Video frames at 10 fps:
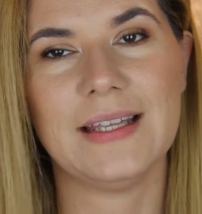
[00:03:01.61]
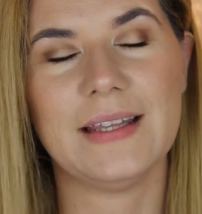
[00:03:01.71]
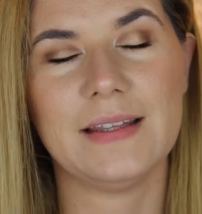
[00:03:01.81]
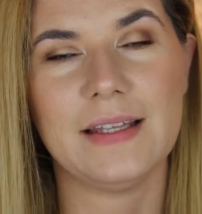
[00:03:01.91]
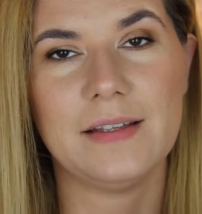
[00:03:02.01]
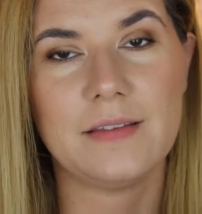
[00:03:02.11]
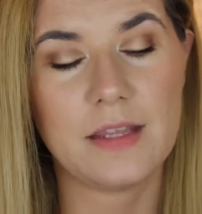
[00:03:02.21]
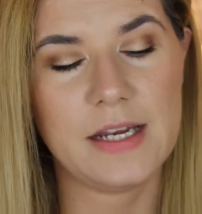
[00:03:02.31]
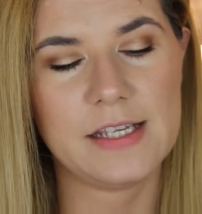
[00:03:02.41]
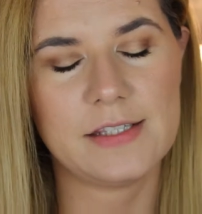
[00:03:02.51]
And
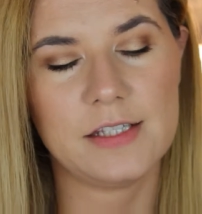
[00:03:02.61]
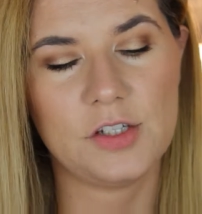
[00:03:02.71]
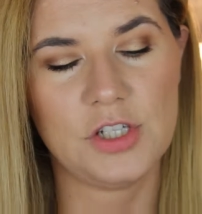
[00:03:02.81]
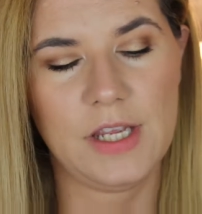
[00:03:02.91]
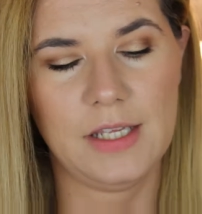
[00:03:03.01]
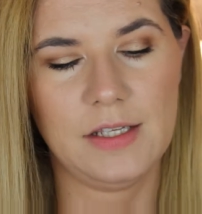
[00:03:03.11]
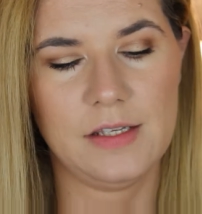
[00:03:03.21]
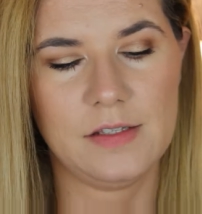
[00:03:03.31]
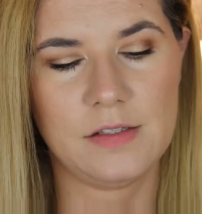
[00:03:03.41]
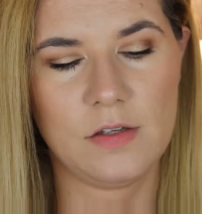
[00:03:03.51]
the next shade
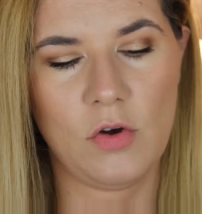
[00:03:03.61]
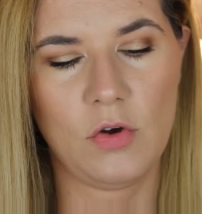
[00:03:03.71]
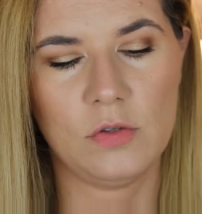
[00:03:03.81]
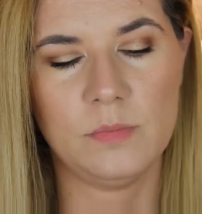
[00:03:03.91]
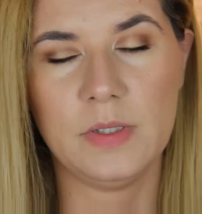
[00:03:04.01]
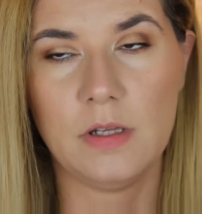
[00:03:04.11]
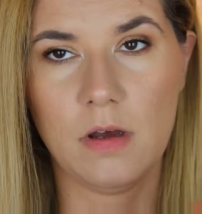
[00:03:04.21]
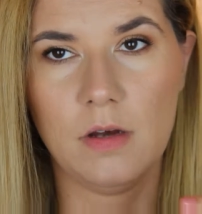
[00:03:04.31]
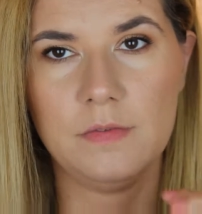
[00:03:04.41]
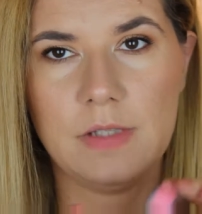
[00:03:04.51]
is called
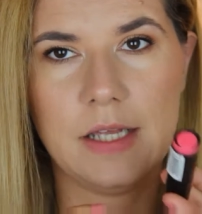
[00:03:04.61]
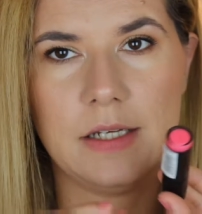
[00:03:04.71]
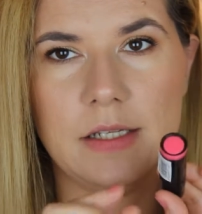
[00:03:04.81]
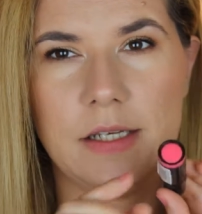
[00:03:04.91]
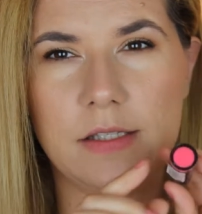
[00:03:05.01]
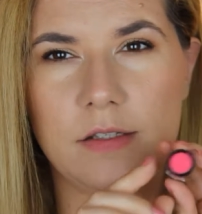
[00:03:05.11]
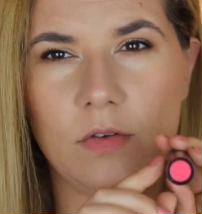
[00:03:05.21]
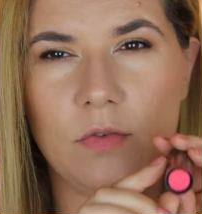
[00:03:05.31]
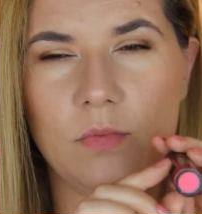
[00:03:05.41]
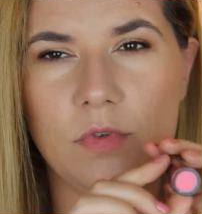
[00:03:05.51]
Beloved, and
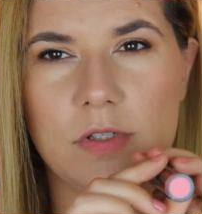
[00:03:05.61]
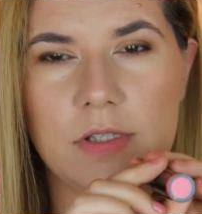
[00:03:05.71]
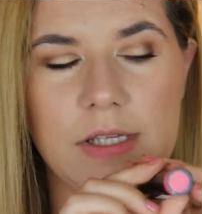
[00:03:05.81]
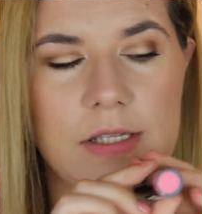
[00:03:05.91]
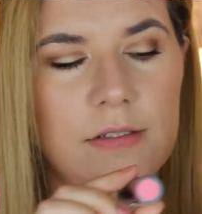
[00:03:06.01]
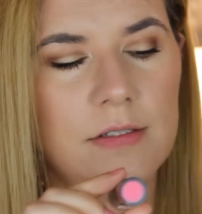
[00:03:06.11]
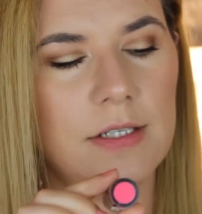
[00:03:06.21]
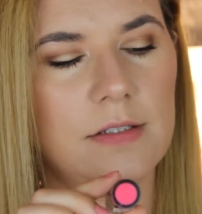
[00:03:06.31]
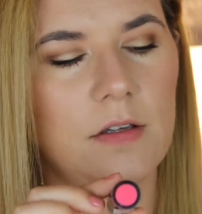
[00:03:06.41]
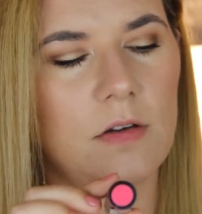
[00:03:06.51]
it's almost
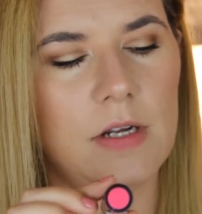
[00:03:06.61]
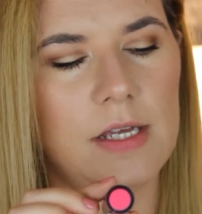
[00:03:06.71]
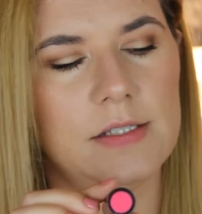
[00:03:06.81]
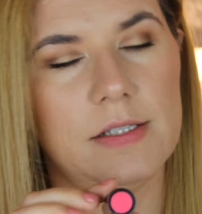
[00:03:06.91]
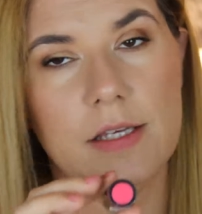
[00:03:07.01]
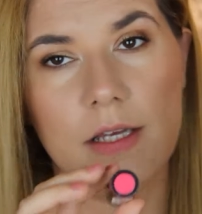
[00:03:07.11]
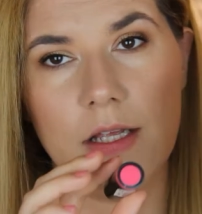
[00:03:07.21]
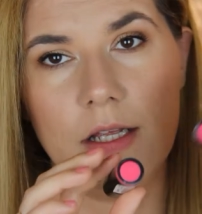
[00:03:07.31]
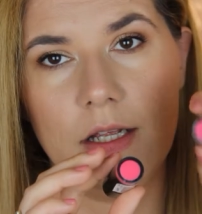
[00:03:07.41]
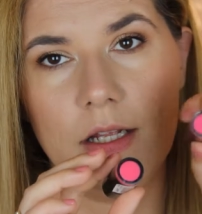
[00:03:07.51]
identical as the
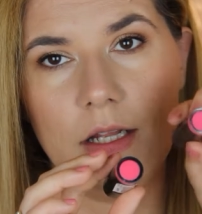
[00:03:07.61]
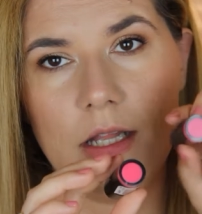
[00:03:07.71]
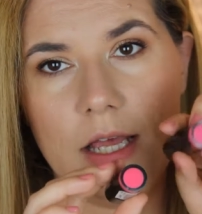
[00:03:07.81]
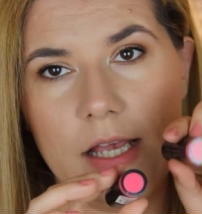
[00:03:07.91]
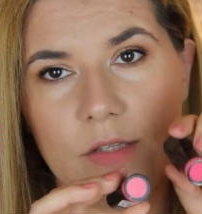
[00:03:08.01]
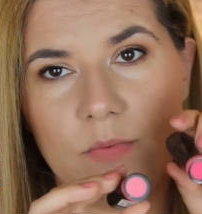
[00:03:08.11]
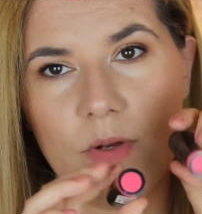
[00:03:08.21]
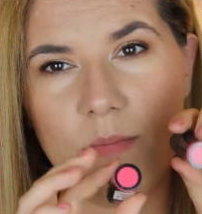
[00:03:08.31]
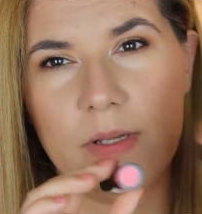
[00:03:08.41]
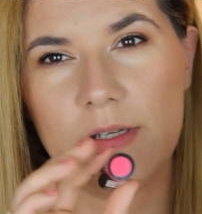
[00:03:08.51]
last
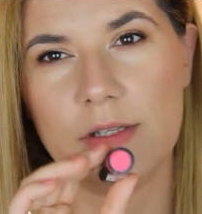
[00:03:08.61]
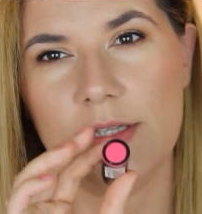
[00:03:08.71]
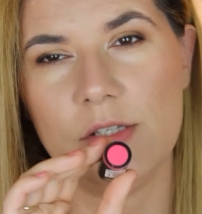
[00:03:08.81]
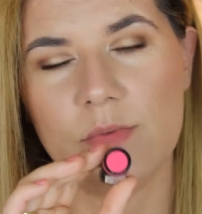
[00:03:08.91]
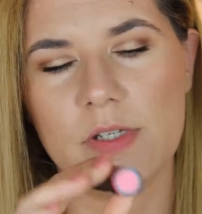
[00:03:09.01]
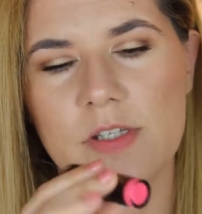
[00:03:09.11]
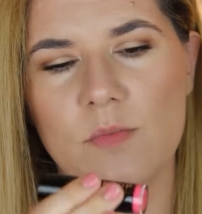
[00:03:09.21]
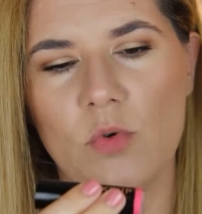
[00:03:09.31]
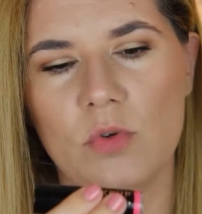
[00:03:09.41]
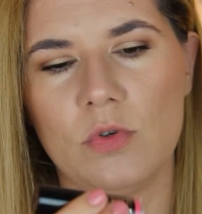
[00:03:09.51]
one, but this one
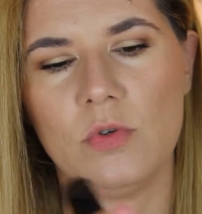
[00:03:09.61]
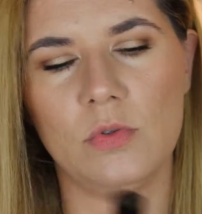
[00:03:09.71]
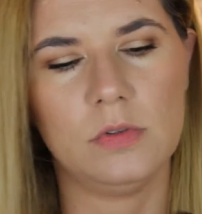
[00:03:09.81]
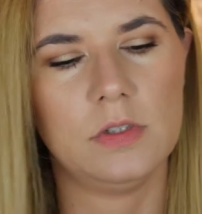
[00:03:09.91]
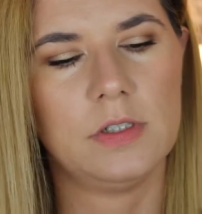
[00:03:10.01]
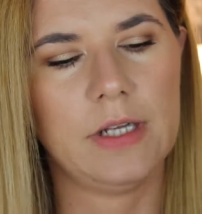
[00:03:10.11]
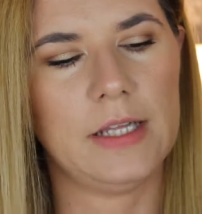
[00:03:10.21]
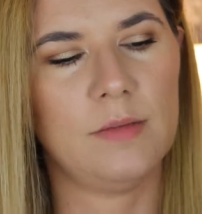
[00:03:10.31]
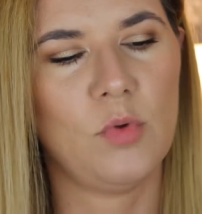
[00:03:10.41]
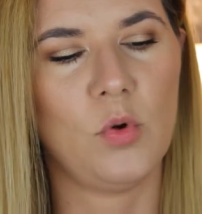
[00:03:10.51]
is more cooler
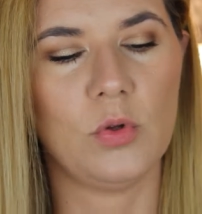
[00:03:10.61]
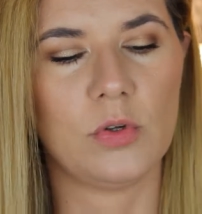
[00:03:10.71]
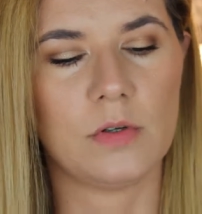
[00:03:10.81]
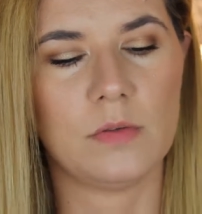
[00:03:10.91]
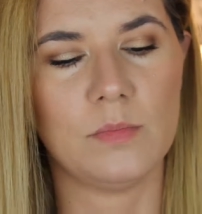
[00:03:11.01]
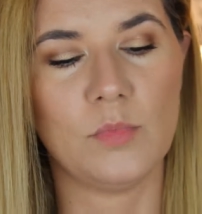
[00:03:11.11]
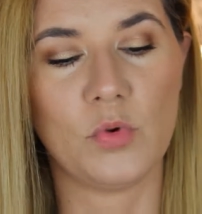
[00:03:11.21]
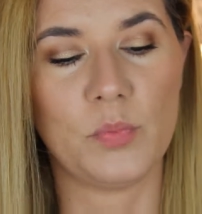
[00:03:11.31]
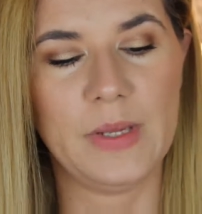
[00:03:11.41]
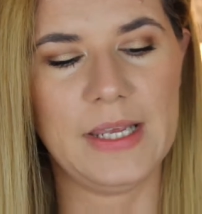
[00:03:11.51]
and more
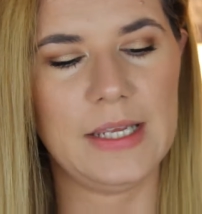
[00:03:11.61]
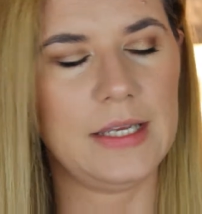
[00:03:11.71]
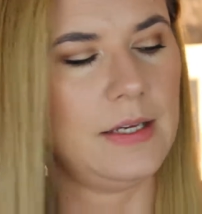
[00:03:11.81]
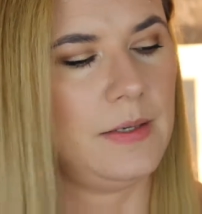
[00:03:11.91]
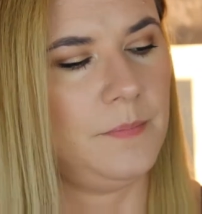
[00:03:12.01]
more pink.